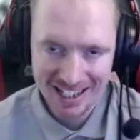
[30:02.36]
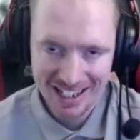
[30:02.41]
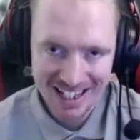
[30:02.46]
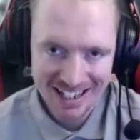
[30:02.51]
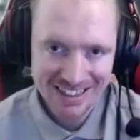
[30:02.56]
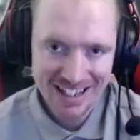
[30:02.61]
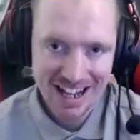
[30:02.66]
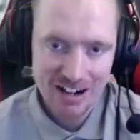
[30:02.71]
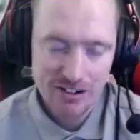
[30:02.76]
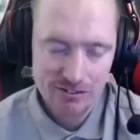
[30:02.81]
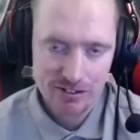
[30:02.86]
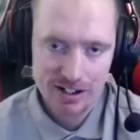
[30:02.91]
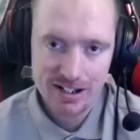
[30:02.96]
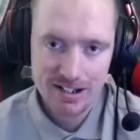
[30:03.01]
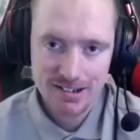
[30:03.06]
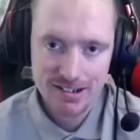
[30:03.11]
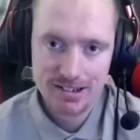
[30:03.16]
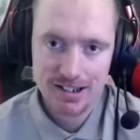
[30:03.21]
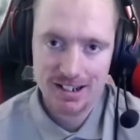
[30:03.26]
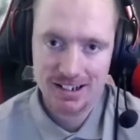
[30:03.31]
that
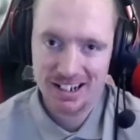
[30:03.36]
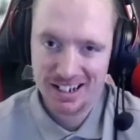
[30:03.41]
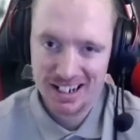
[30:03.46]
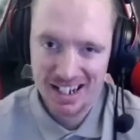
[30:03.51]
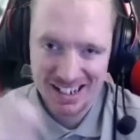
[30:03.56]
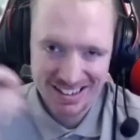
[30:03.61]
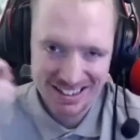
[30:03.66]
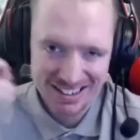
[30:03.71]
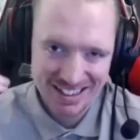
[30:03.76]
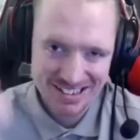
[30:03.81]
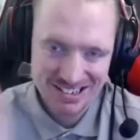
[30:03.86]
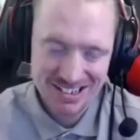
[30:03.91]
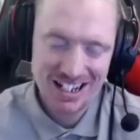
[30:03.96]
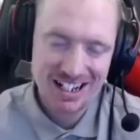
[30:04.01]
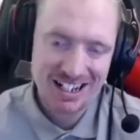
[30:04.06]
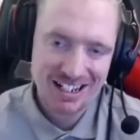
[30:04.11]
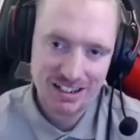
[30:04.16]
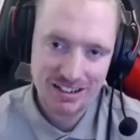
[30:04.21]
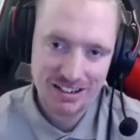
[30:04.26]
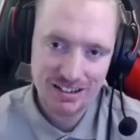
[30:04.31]
right and then get the
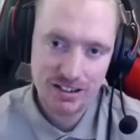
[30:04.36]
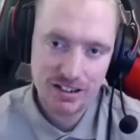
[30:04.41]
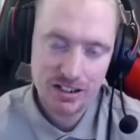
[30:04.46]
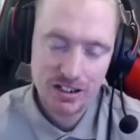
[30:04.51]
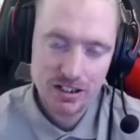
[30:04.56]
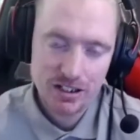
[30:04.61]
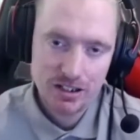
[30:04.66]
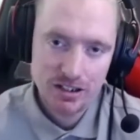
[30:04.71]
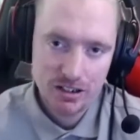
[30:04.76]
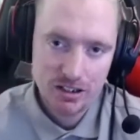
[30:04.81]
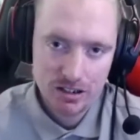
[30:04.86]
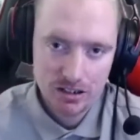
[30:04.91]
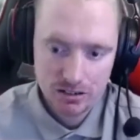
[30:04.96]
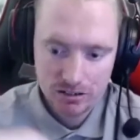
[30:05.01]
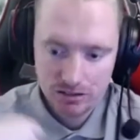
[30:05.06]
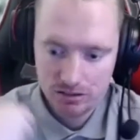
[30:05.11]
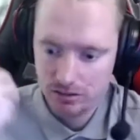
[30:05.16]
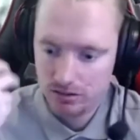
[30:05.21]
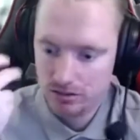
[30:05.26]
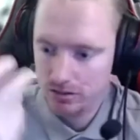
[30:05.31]
attack and
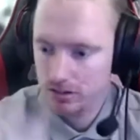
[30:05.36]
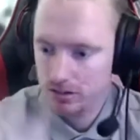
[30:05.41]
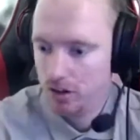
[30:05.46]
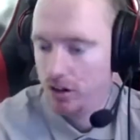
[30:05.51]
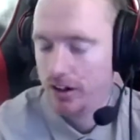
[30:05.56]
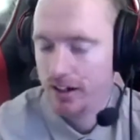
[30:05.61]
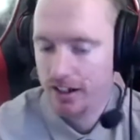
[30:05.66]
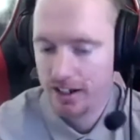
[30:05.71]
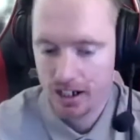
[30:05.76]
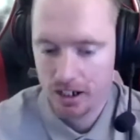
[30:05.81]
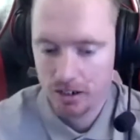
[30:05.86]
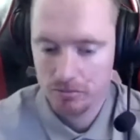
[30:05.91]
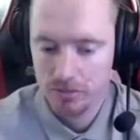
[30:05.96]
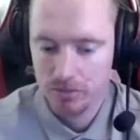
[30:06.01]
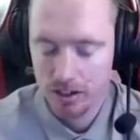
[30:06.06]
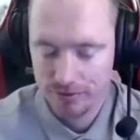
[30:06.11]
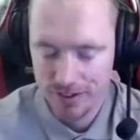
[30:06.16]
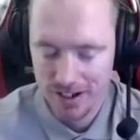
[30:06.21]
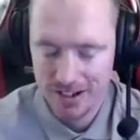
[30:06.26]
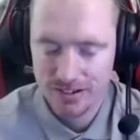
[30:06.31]

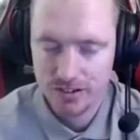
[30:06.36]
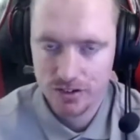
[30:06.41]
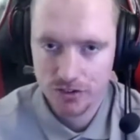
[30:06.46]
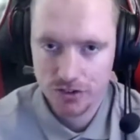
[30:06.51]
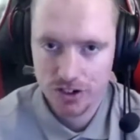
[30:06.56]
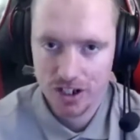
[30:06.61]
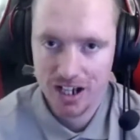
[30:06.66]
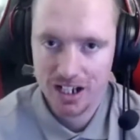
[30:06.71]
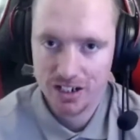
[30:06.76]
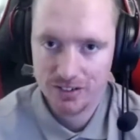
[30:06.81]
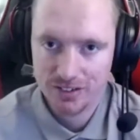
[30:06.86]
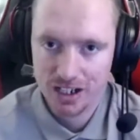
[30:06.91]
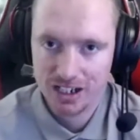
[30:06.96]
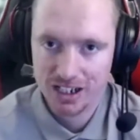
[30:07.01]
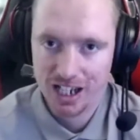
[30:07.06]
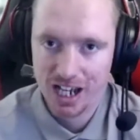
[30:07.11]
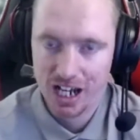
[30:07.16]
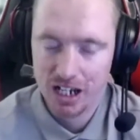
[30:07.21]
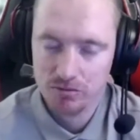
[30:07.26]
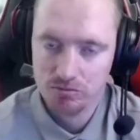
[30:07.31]
offensive side of our
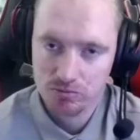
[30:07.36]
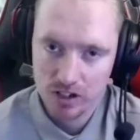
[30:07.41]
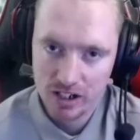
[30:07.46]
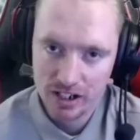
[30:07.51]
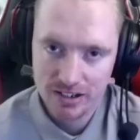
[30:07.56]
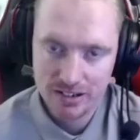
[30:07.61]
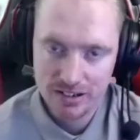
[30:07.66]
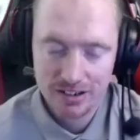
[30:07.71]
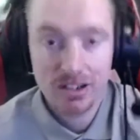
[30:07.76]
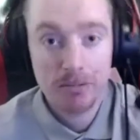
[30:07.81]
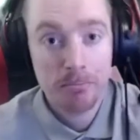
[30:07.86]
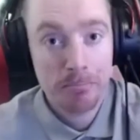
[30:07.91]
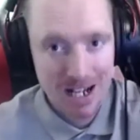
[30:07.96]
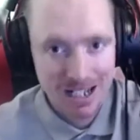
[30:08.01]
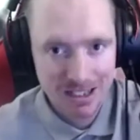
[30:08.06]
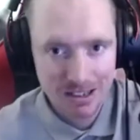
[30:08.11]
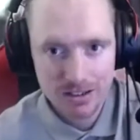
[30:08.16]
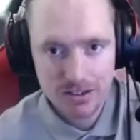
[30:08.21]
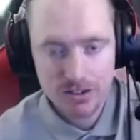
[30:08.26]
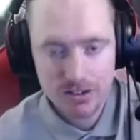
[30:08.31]
game right and the
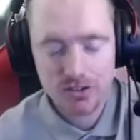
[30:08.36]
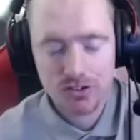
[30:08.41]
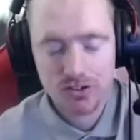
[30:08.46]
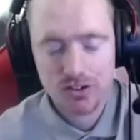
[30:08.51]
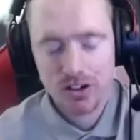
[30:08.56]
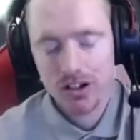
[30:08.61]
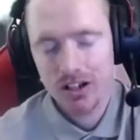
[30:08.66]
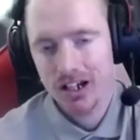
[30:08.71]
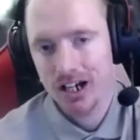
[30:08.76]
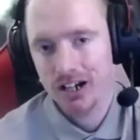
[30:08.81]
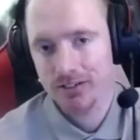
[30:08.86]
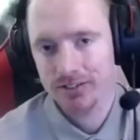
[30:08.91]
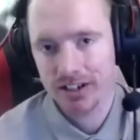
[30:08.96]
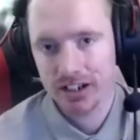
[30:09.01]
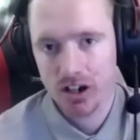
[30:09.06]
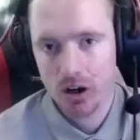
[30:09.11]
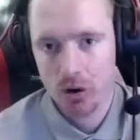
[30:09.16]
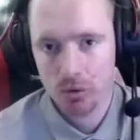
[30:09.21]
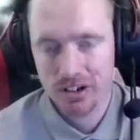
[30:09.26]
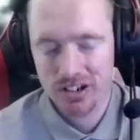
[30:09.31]
balance, I think
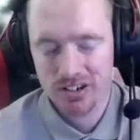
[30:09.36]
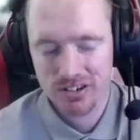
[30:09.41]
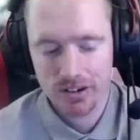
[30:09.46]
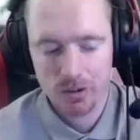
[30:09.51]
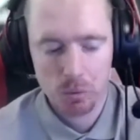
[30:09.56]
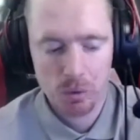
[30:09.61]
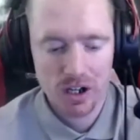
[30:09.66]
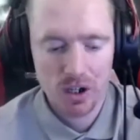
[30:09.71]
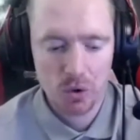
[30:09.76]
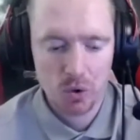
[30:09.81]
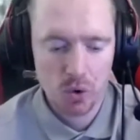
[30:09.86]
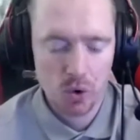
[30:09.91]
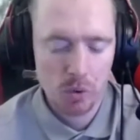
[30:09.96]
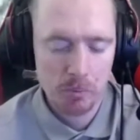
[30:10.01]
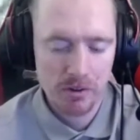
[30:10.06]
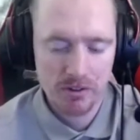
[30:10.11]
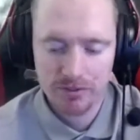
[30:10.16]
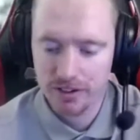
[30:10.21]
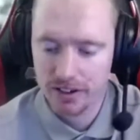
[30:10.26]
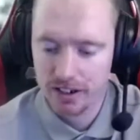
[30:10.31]
going into the World Cup, I
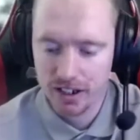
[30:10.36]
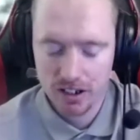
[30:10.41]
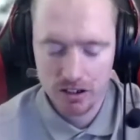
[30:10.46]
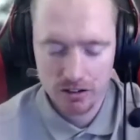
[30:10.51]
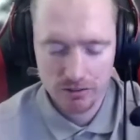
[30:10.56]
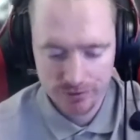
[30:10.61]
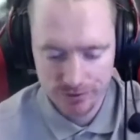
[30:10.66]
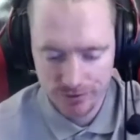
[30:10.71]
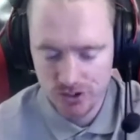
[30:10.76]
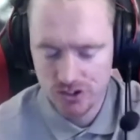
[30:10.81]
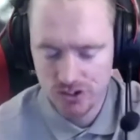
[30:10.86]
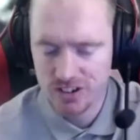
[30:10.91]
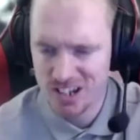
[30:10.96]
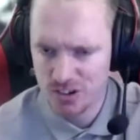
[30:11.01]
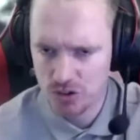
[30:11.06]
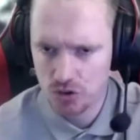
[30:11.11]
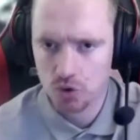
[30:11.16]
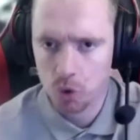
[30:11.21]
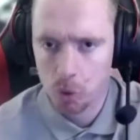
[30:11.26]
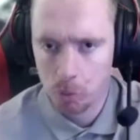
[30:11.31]
think it have set
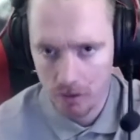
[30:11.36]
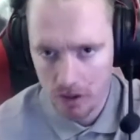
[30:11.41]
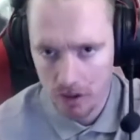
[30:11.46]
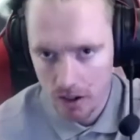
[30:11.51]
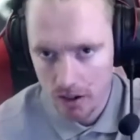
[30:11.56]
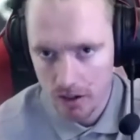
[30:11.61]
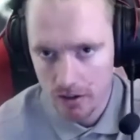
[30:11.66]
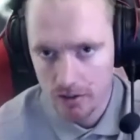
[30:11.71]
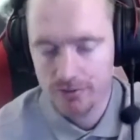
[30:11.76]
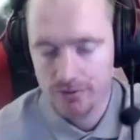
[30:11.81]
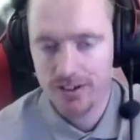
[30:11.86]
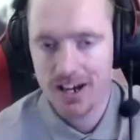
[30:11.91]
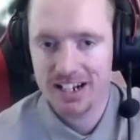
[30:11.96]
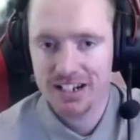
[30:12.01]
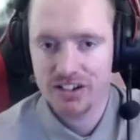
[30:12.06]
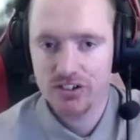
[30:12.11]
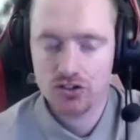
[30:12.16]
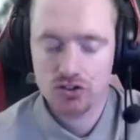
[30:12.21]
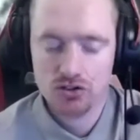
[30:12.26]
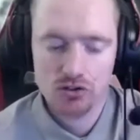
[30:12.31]
us up very
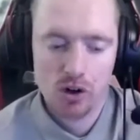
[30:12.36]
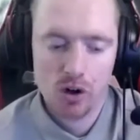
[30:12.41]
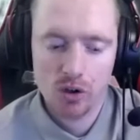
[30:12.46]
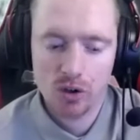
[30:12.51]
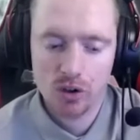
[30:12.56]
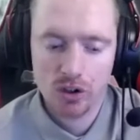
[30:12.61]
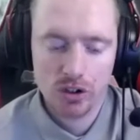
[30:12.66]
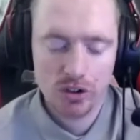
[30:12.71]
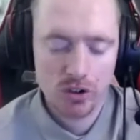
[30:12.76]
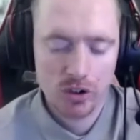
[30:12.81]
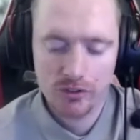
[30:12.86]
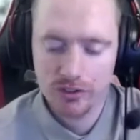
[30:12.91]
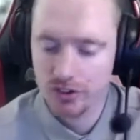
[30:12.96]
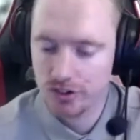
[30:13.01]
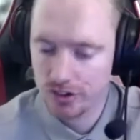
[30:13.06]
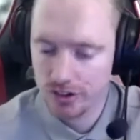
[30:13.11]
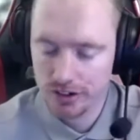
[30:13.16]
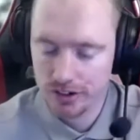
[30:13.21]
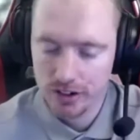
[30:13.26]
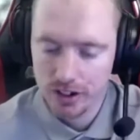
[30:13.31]
strong. And
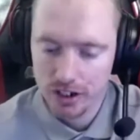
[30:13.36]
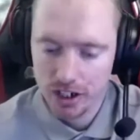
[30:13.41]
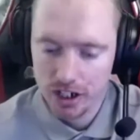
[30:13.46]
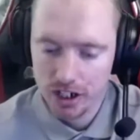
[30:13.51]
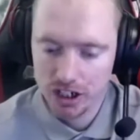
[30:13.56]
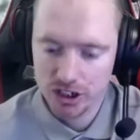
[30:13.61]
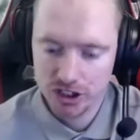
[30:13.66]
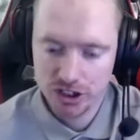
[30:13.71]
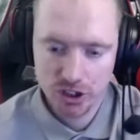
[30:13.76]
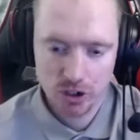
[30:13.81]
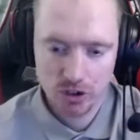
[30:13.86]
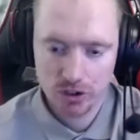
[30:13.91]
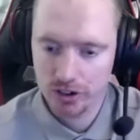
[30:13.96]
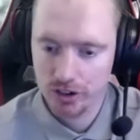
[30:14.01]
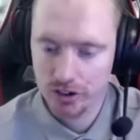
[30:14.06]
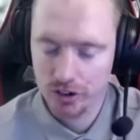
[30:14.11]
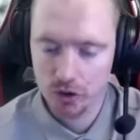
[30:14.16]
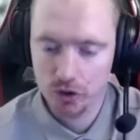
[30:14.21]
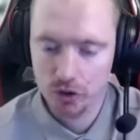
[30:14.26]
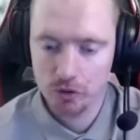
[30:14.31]
obviously, as John
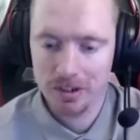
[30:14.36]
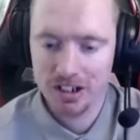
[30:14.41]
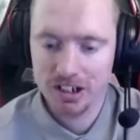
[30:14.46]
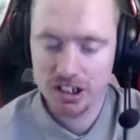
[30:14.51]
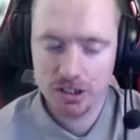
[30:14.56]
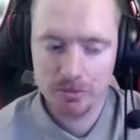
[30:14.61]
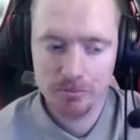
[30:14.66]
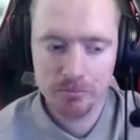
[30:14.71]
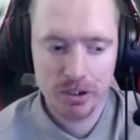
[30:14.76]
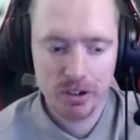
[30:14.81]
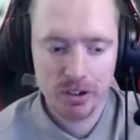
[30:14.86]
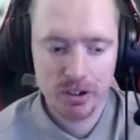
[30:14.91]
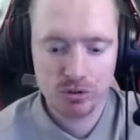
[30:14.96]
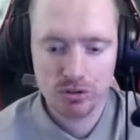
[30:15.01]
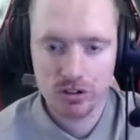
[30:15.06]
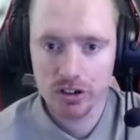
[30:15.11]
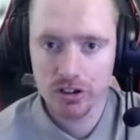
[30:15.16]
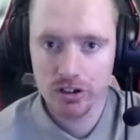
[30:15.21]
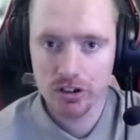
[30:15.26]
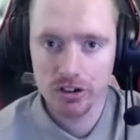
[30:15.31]
and you mentioned, Bill,
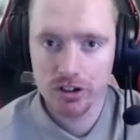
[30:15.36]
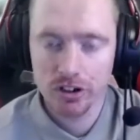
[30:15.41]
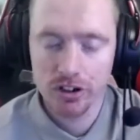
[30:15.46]
the